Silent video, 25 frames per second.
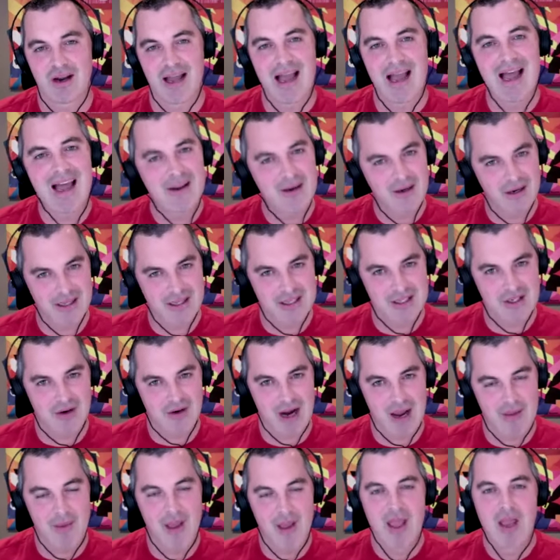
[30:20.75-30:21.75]
and on
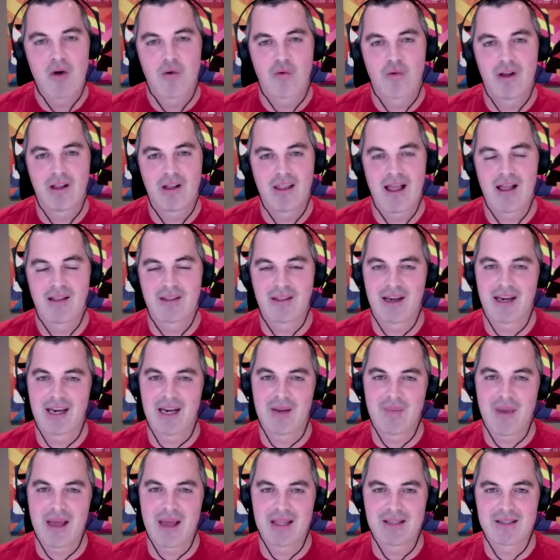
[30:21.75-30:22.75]
Instagram,
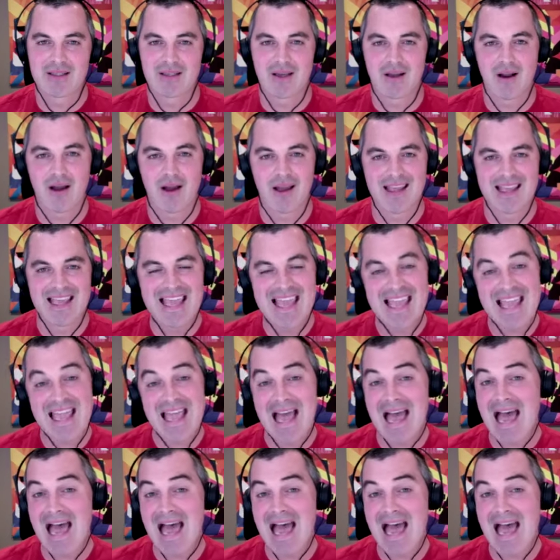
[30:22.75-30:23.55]
realhealth@independent.ie.